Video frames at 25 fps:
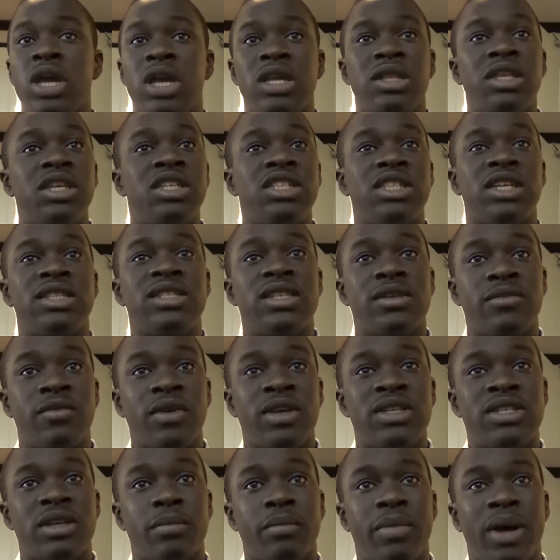initiative
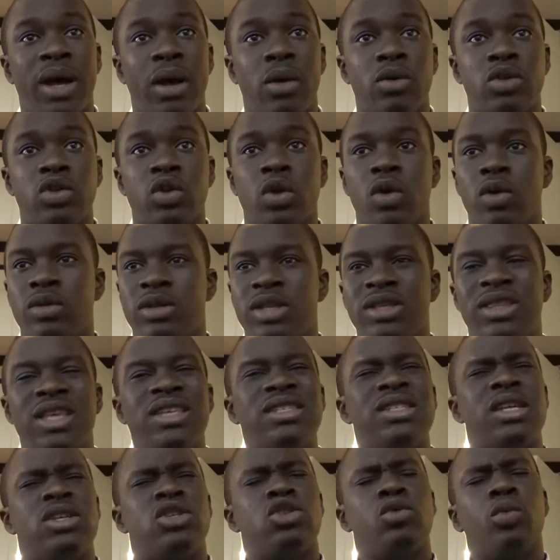is about or the
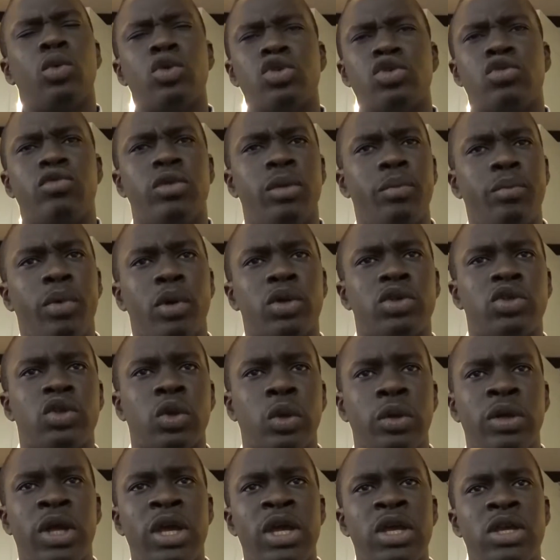things that you're supposed to report
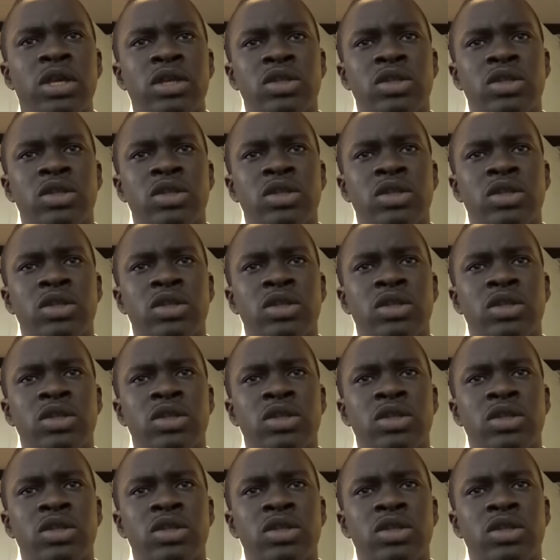on.